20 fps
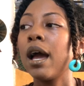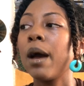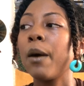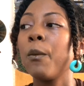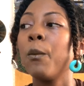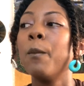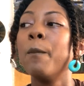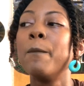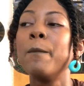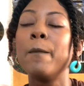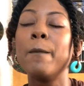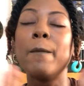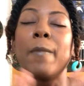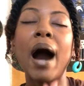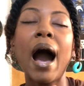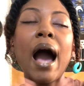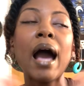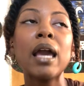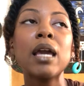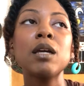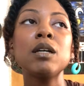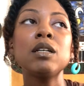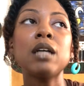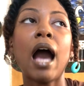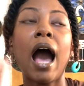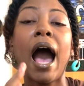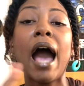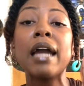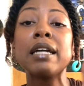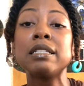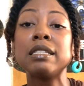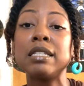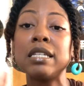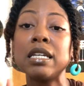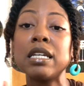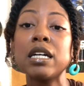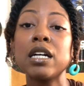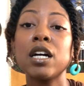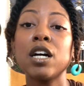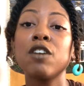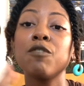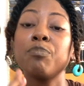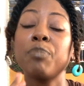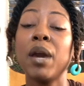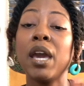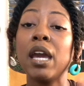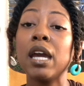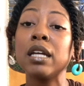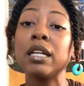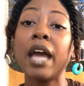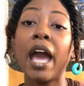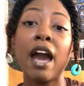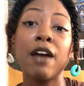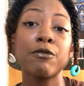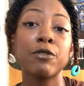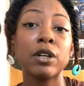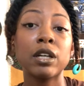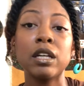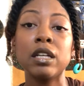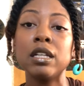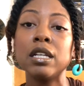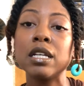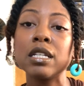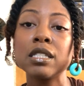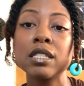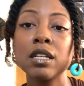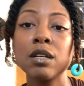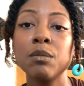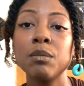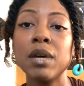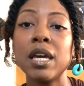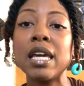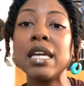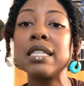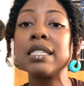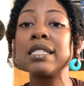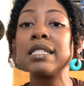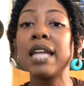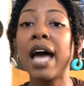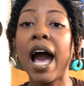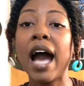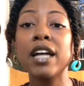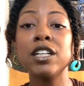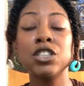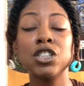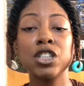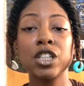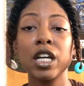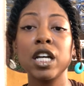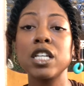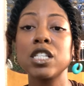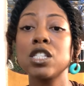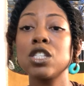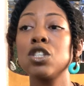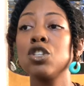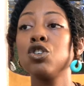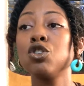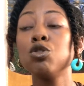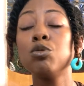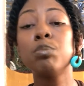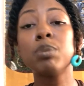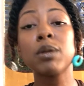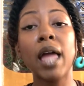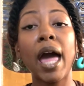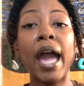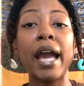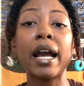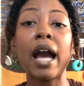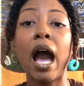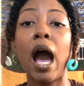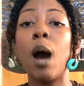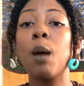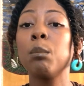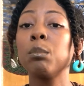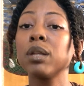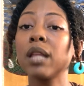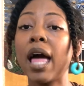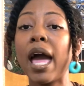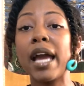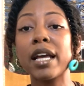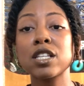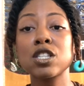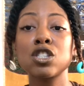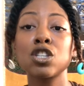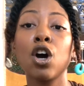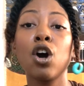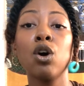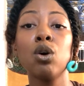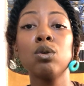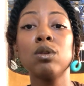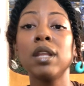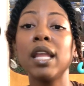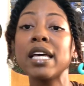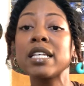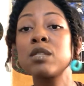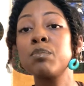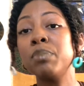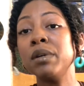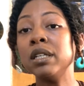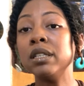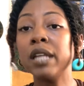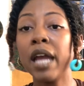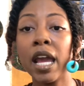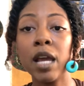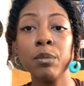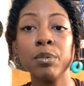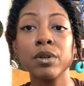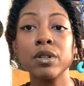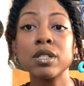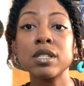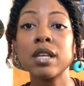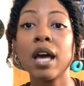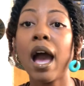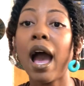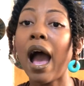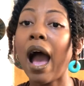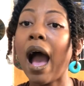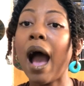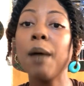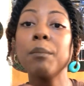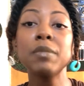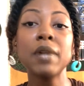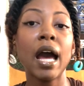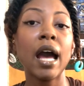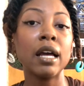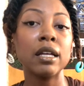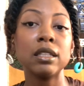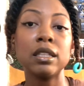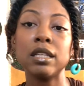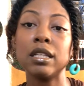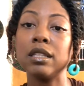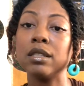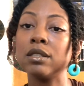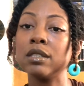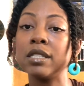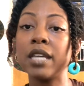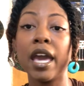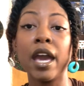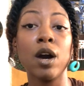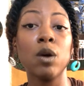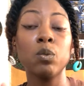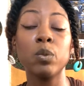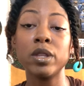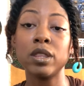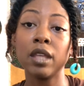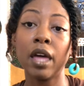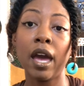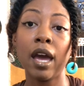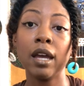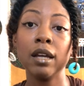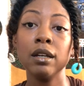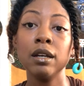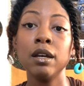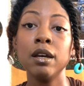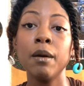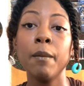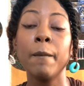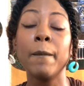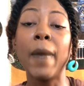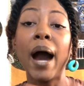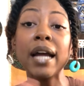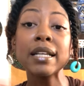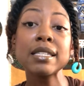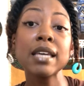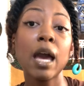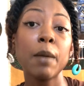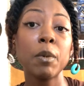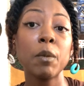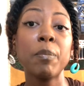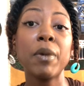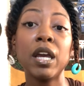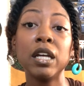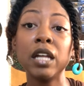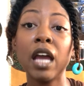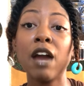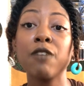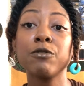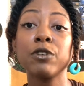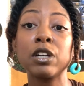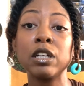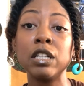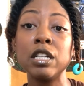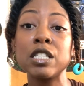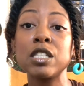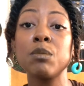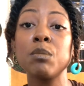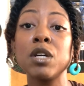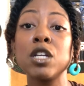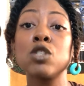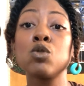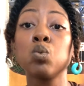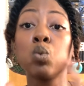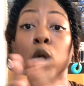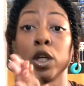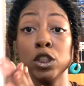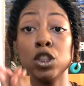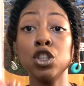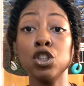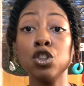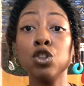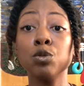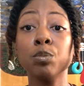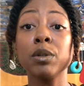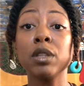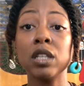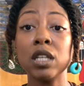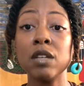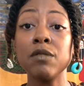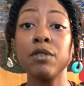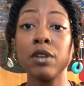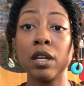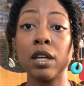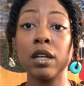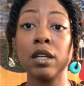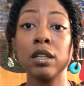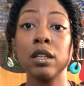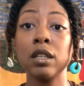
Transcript: my idea of Pan-Africanism is not just you black, I'm black, so let's be neighbors. I'm not down with that. My type of Pan-Africanism is, what do you believe in?